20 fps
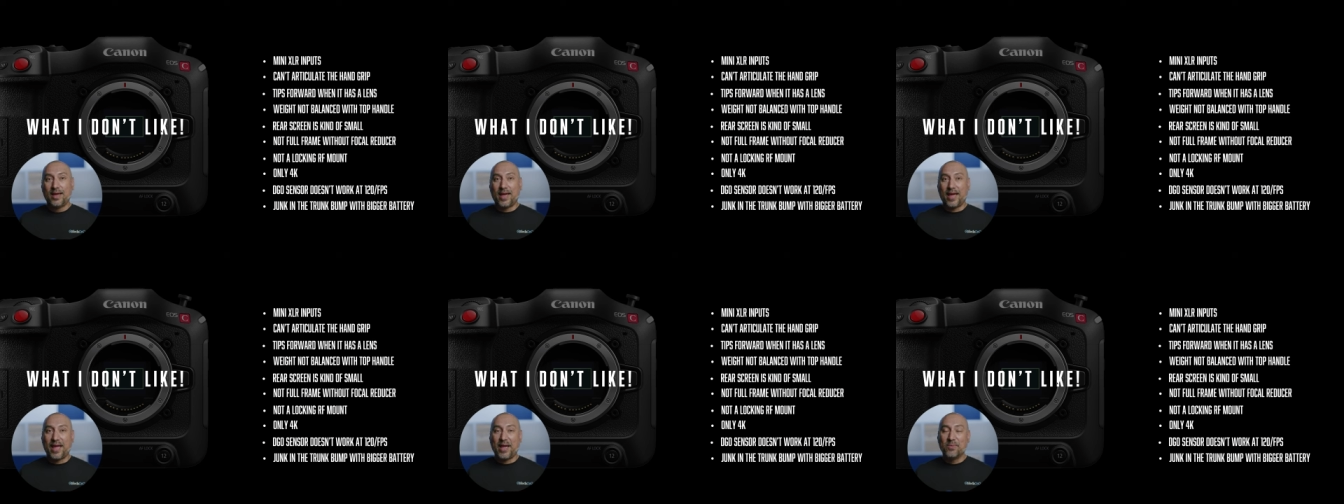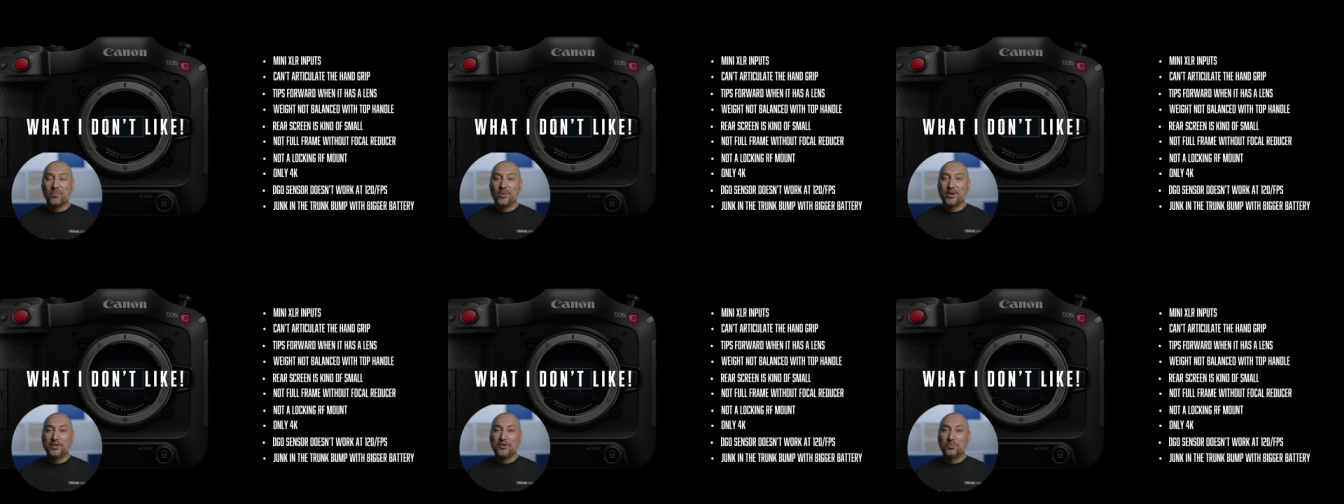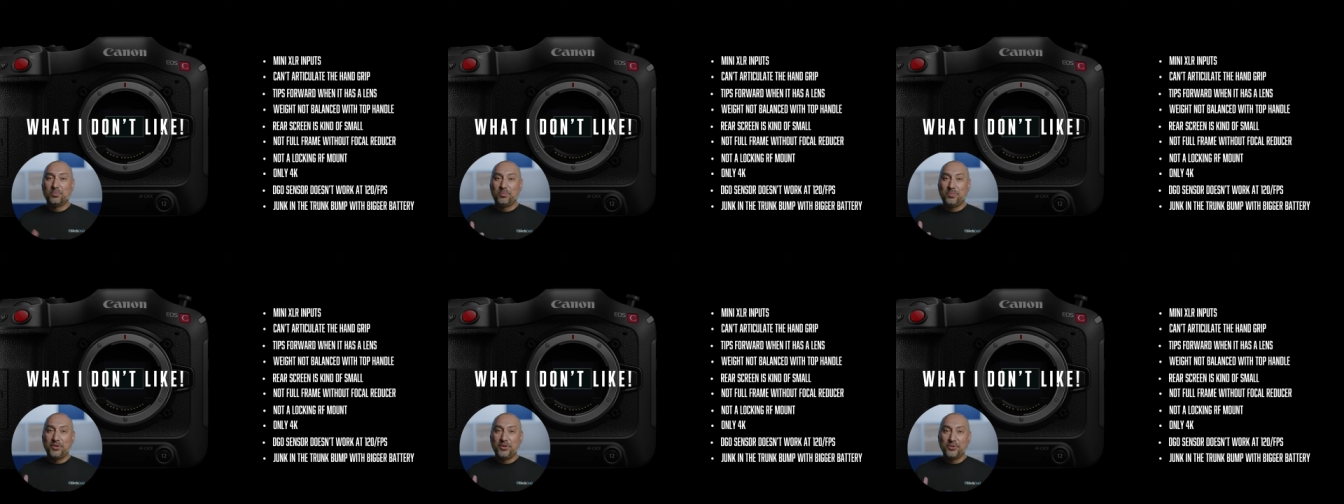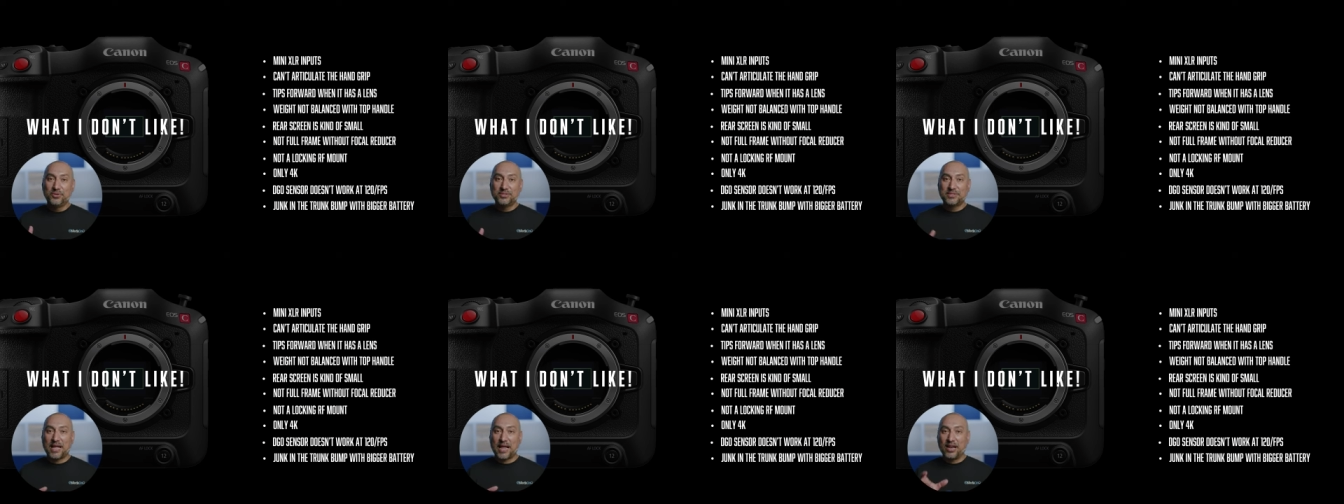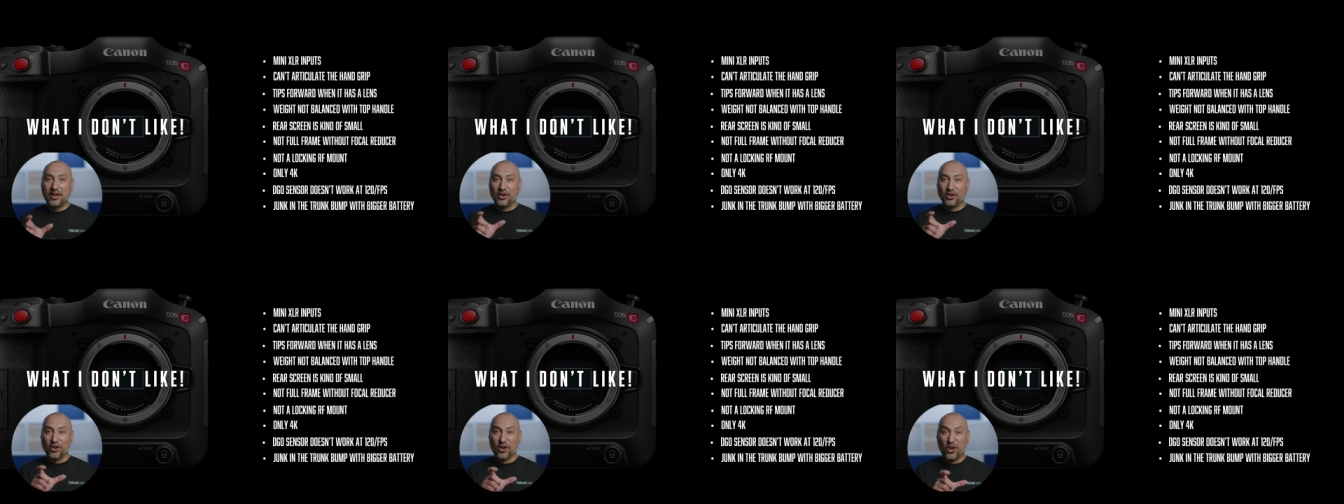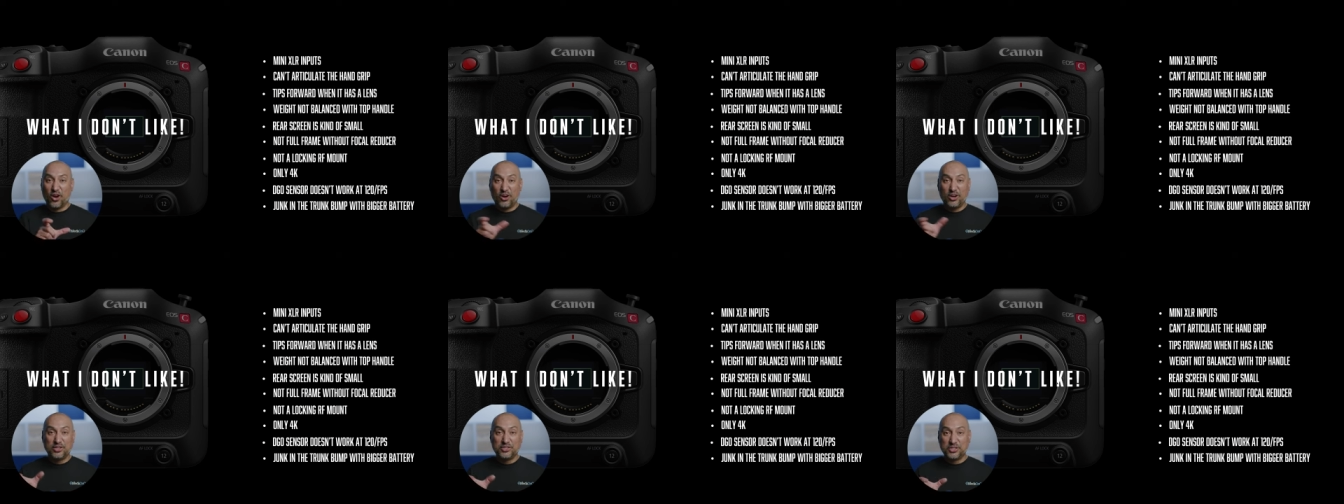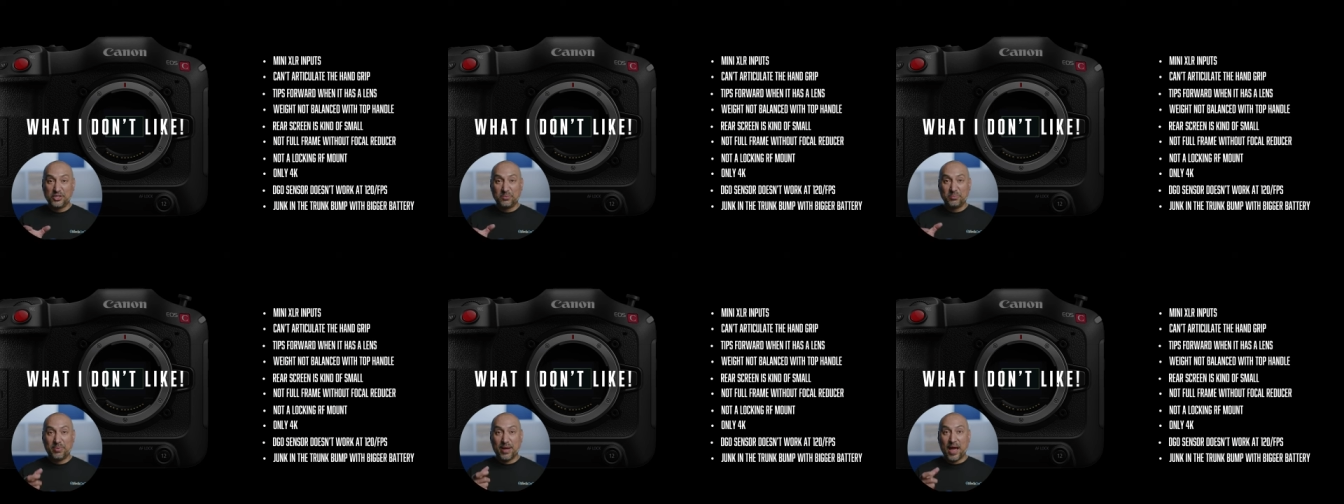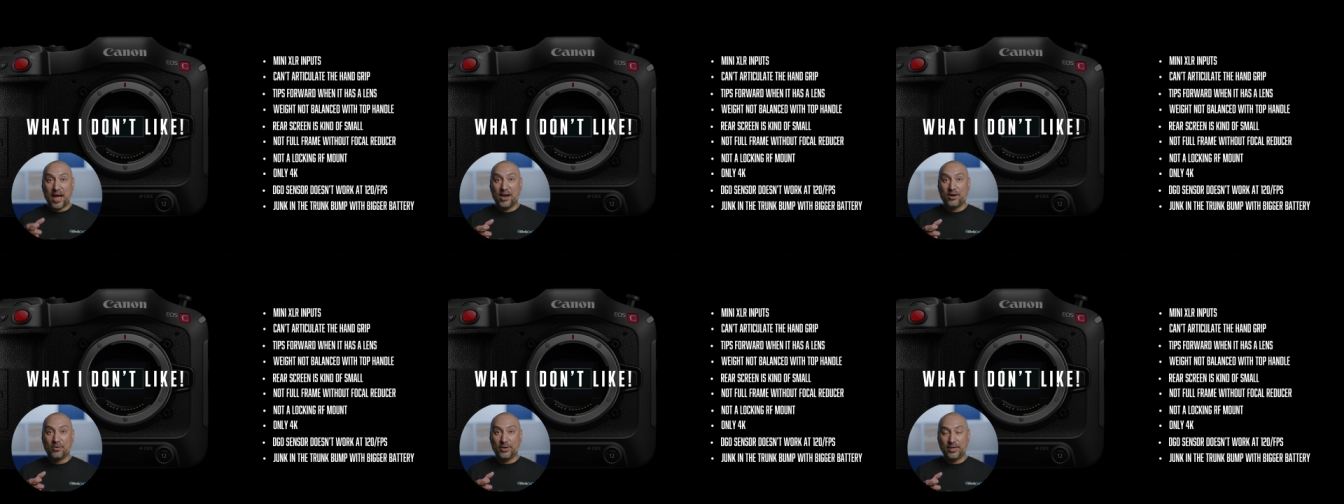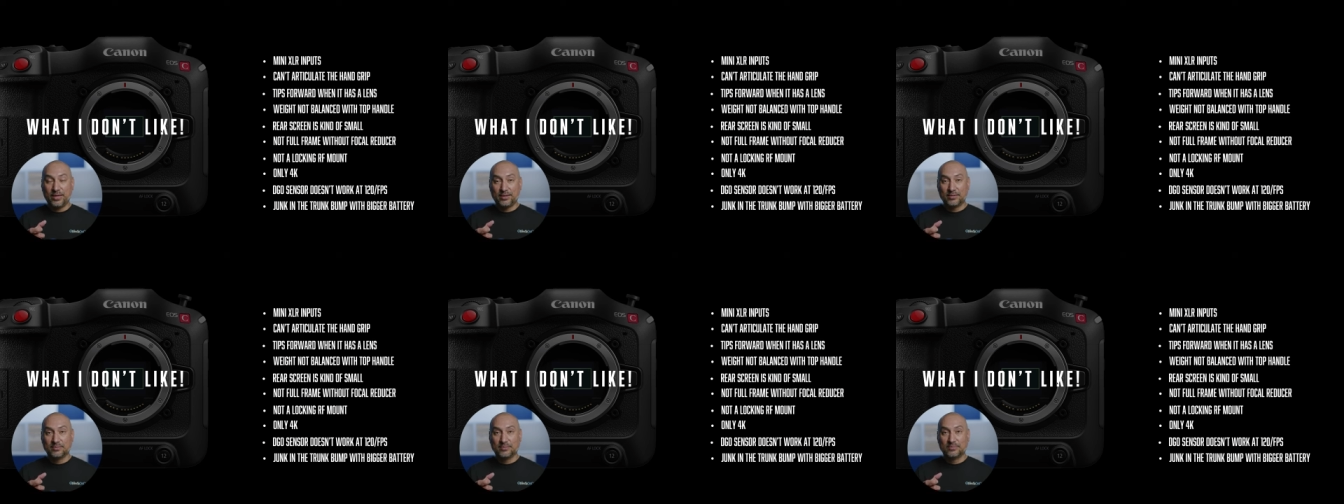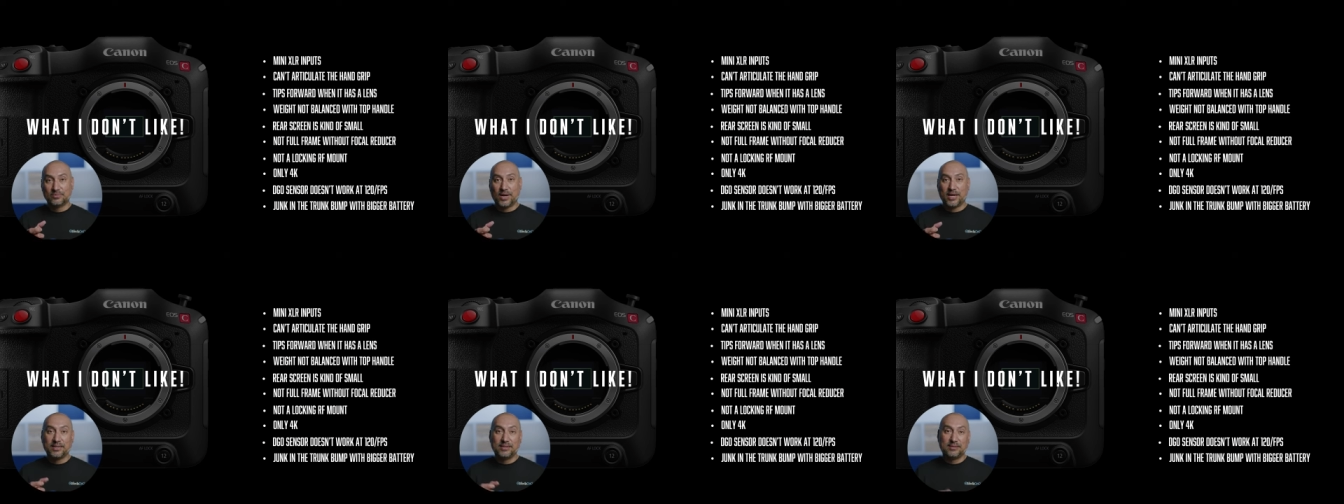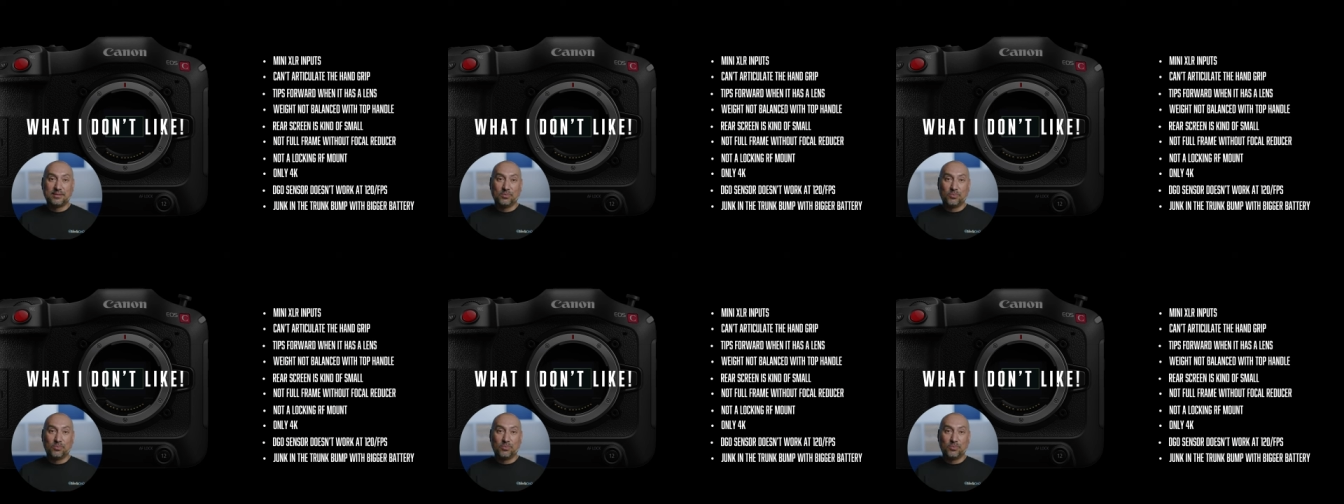And when you use that larger battery, right, the